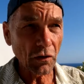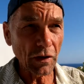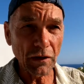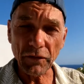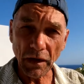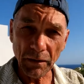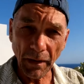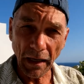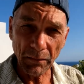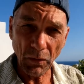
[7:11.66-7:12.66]
it is not
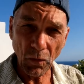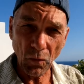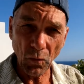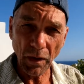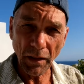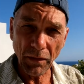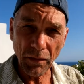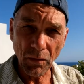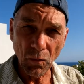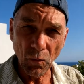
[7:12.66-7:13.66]
compatible
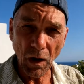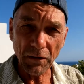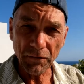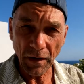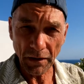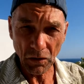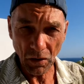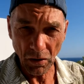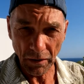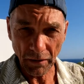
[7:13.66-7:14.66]
with Wi-Fi
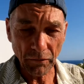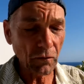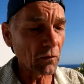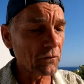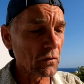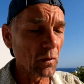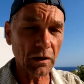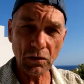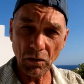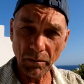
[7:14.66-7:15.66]
calling. So if you
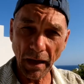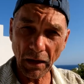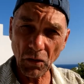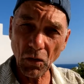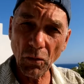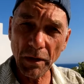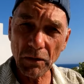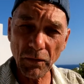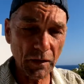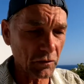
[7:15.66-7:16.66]
want to call back home and
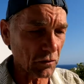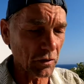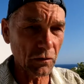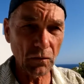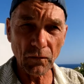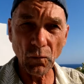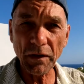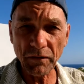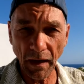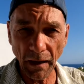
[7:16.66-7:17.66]
you think you're going to use
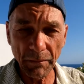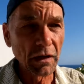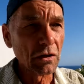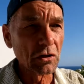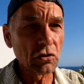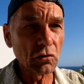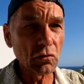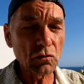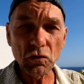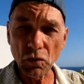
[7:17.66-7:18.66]
WhatsApp
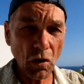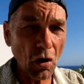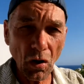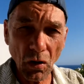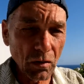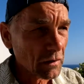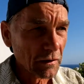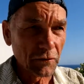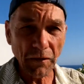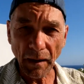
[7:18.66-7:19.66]
to call
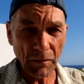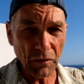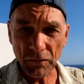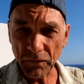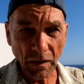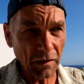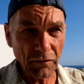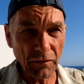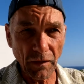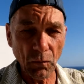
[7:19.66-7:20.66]
family or
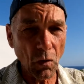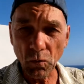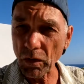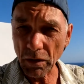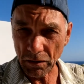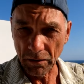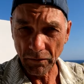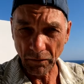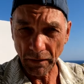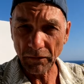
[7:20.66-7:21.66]
friends, it won't work.
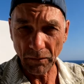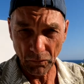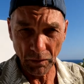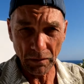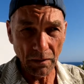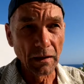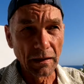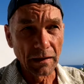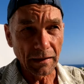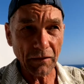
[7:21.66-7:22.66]
So that's
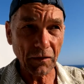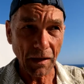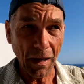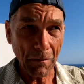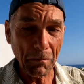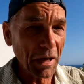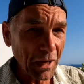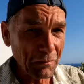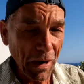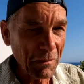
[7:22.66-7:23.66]
a
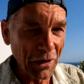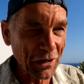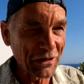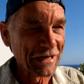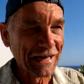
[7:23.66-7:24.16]
big bummer.